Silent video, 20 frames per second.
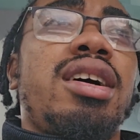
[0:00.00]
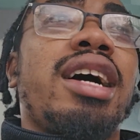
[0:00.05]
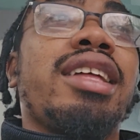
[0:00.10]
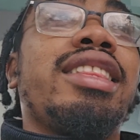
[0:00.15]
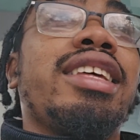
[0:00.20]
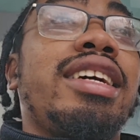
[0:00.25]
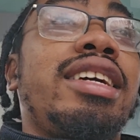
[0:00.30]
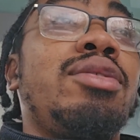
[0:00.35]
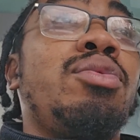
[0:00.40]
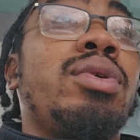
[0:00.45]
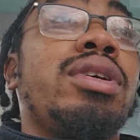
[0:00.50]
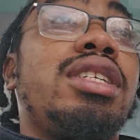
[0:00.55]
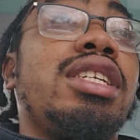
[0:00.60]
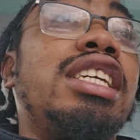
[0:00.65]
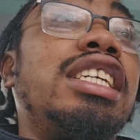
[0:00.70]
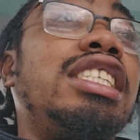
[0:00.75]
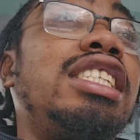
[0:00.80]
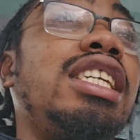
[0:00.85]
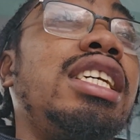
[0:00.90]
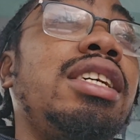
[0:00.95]
I think he went to
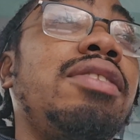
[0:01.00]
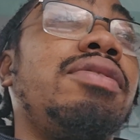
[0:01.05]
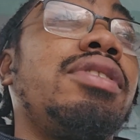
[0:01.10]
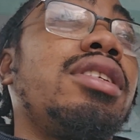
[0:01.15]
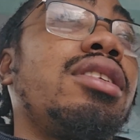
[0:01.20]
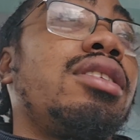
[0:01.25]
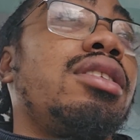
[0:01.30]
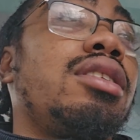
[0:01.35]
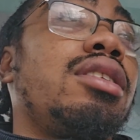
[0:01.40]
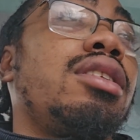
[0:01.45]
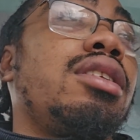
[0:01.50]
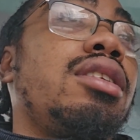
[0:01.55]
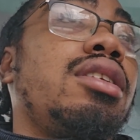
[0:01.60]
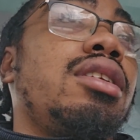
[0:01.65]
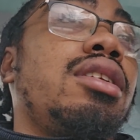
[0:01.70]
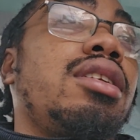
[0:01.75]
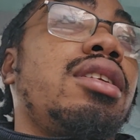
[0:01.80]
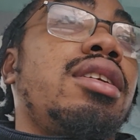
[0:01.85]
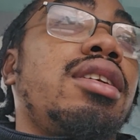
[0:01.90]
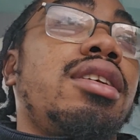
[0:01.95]
the Chiefs.
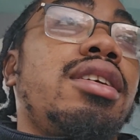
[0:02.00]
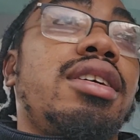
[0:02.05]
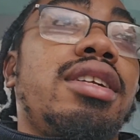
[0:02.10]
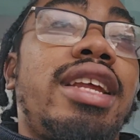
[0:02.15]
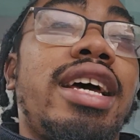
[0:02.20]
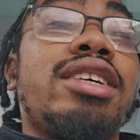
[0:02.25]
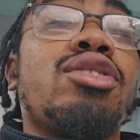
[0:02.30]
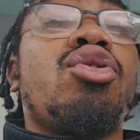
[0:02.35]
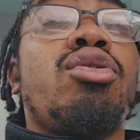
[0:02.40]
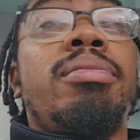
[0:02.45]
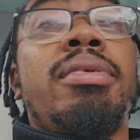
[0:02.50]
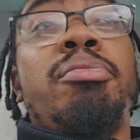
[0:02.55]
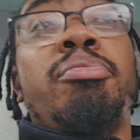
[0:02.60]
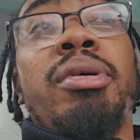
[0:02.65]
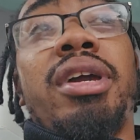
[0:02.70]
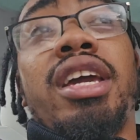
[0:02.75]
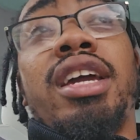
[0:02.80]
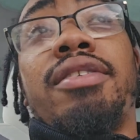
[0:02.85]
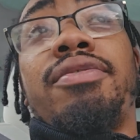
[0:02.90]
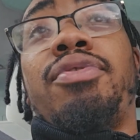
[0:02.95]
That's going to be
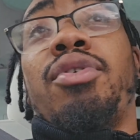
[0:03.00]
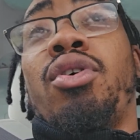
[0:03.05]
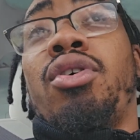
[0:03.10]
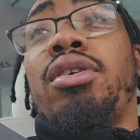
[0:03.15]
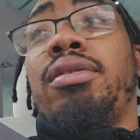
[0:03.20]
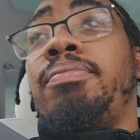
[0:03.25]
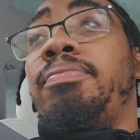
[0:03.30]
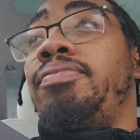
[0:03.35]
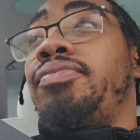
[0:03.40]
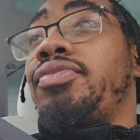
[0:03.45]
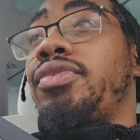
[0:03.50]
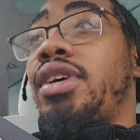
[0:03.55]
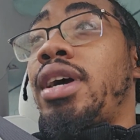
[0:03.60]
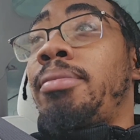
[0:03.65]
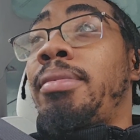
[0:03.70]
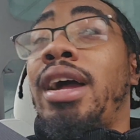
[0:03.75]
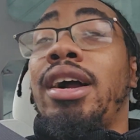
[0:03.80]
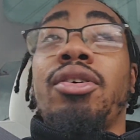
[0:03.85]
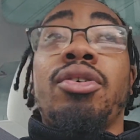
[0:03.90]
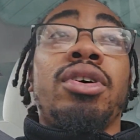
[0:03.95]
big for him.
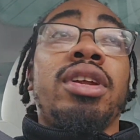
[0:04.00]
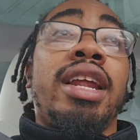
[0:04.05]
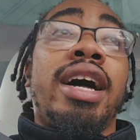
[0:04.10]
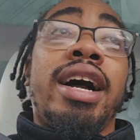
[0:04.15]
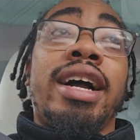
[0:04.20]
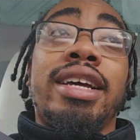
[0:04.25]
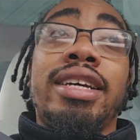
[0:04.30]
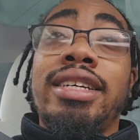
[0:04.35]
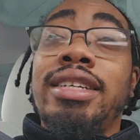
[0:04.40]
I'm not going to lie.